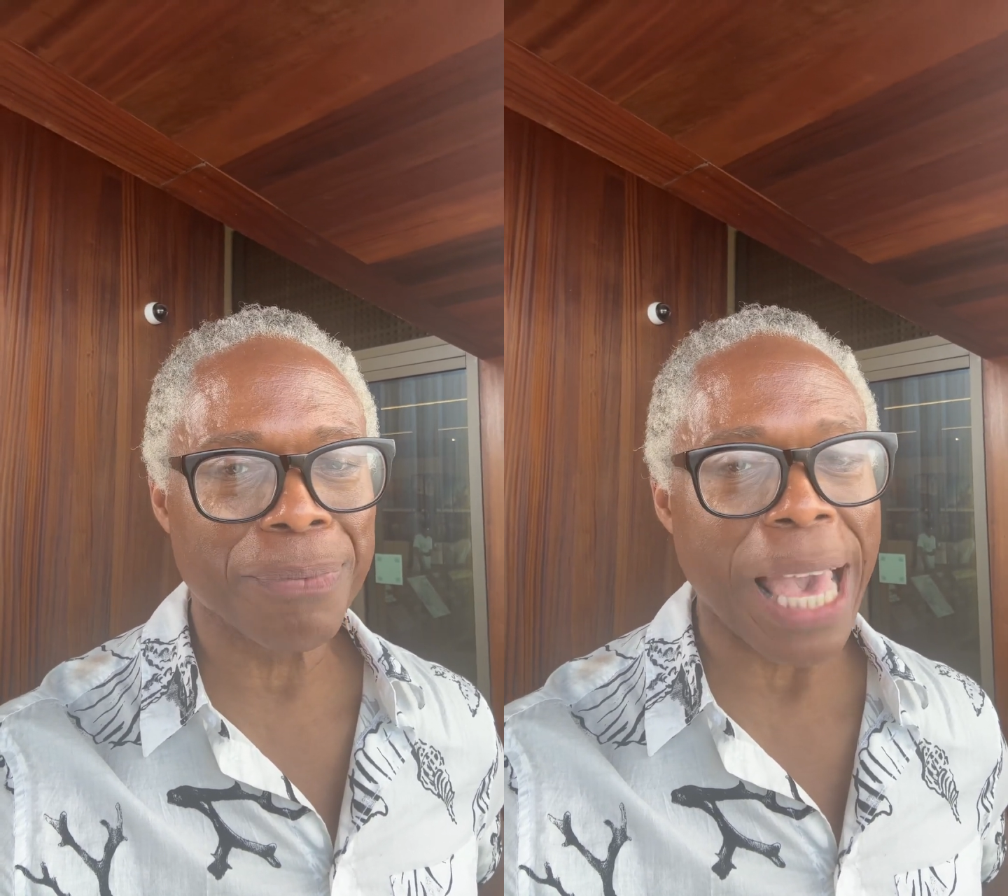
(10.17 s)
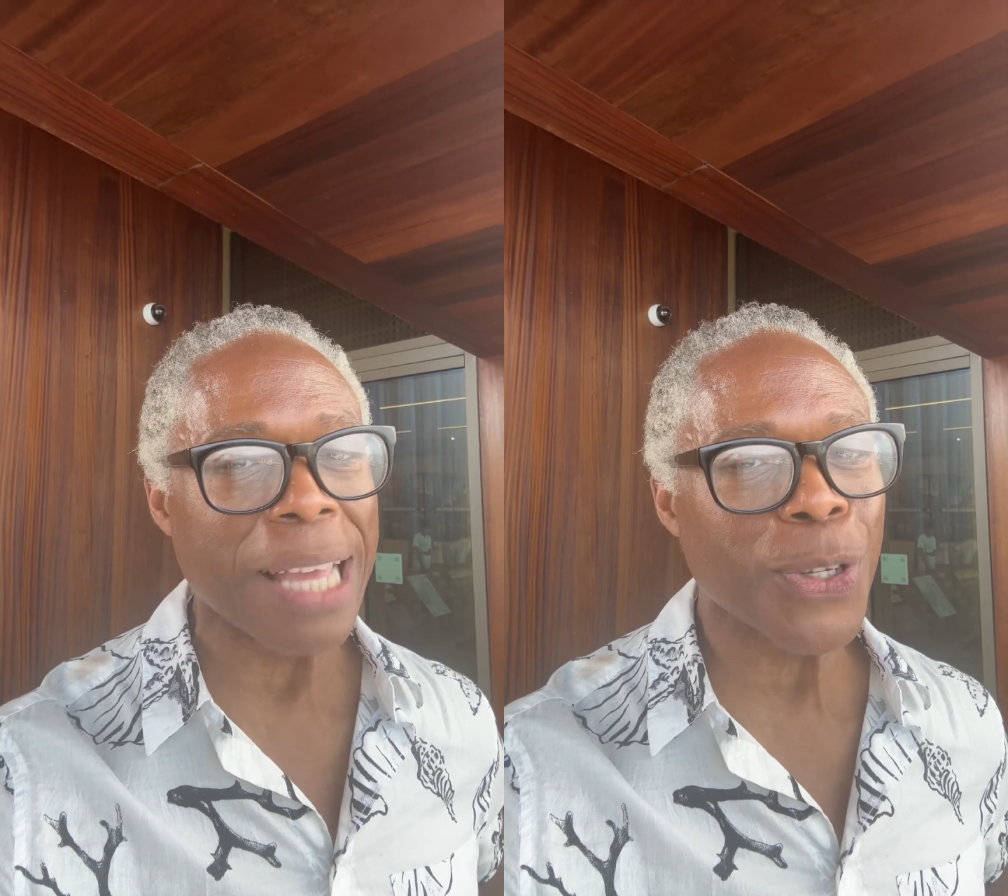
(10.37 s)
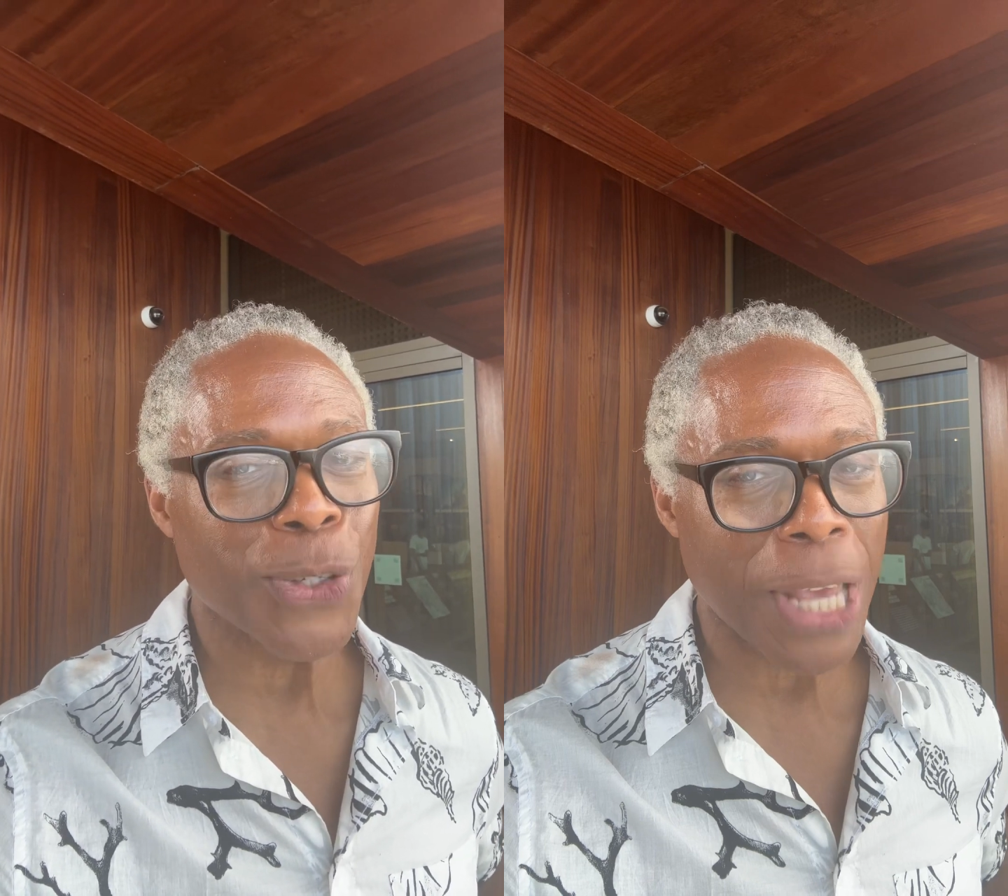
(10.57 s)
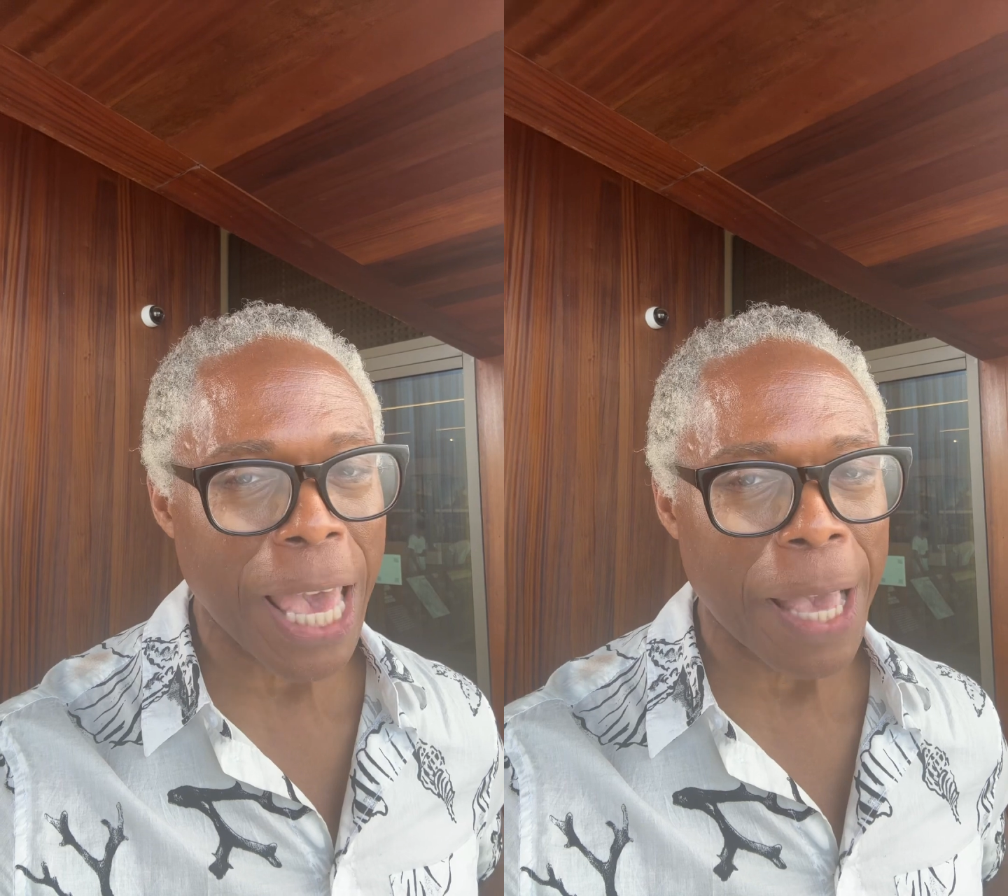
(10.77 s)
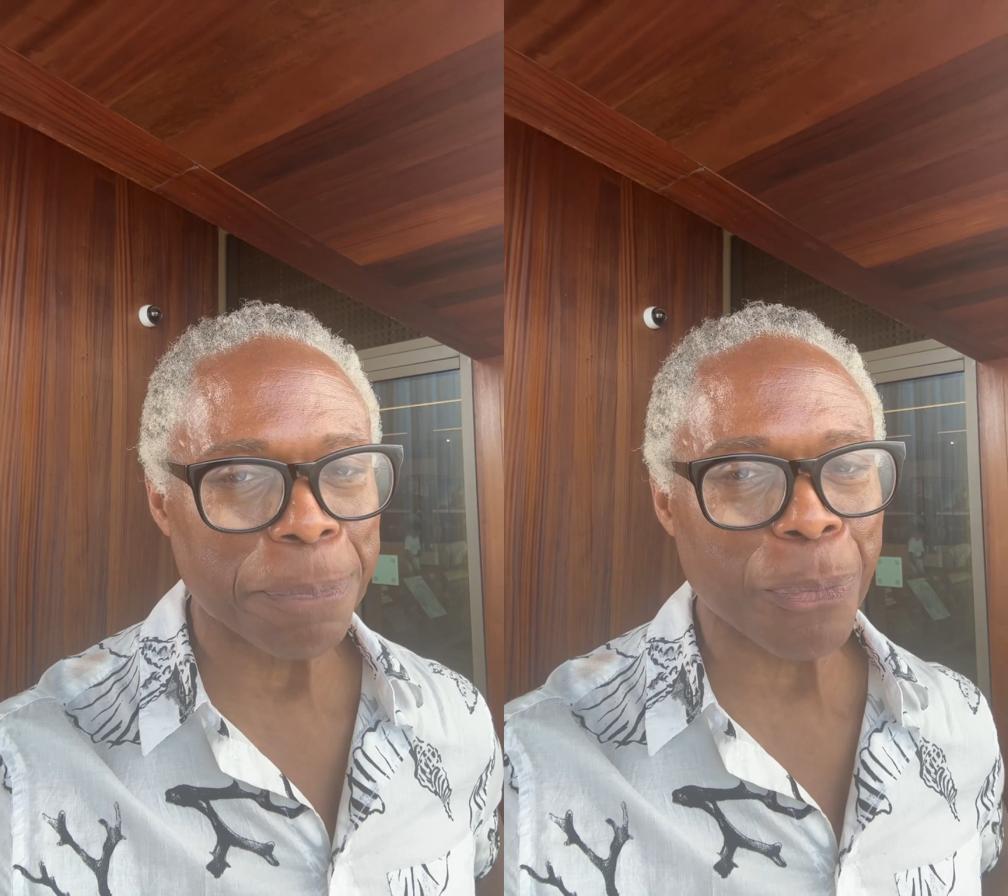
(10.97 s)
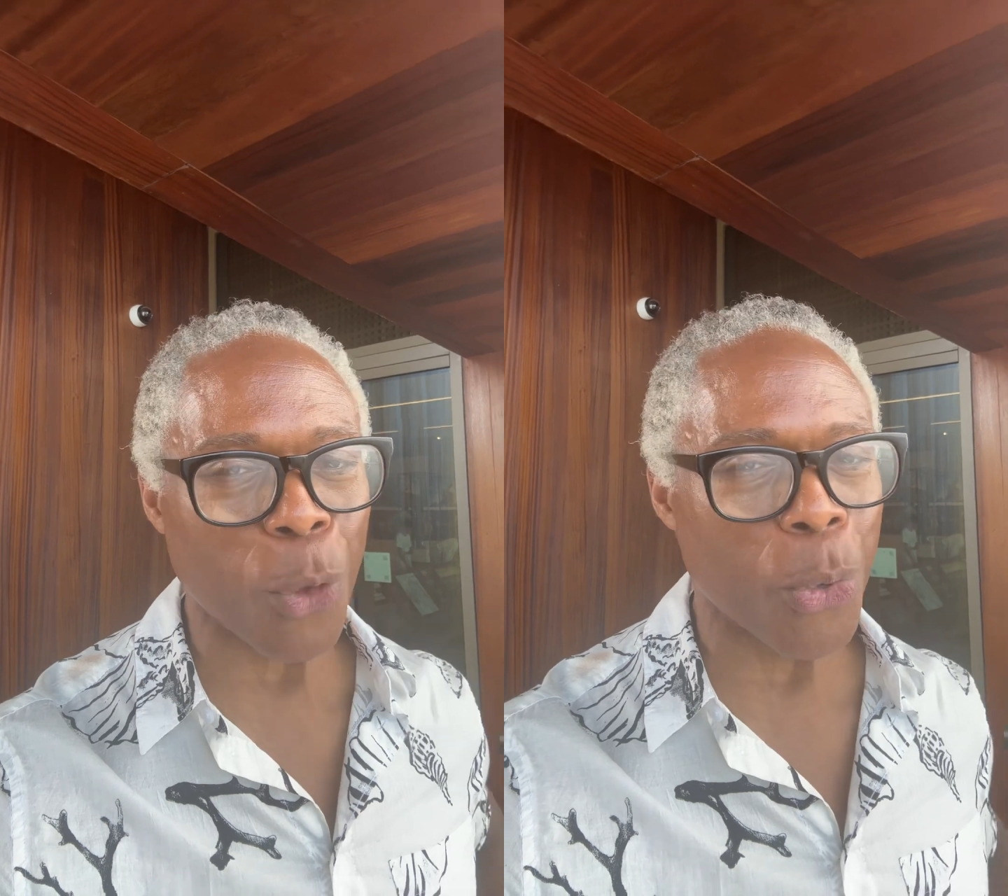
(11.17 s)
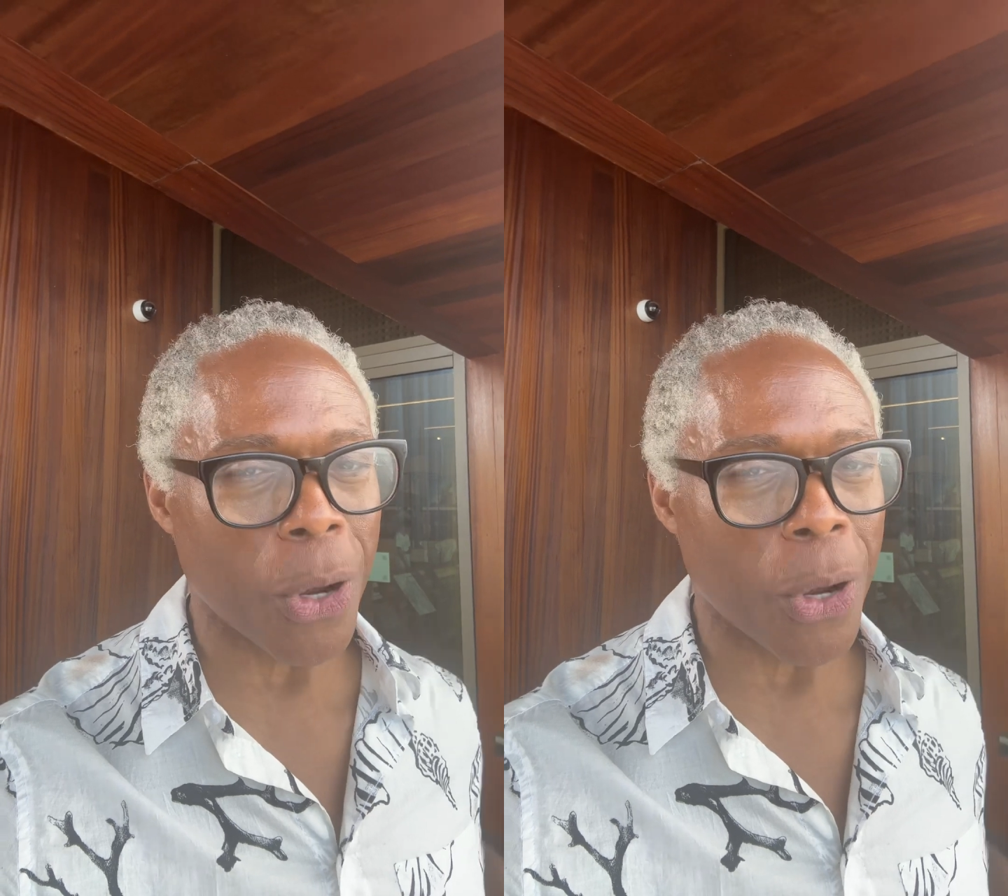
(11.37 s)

and today we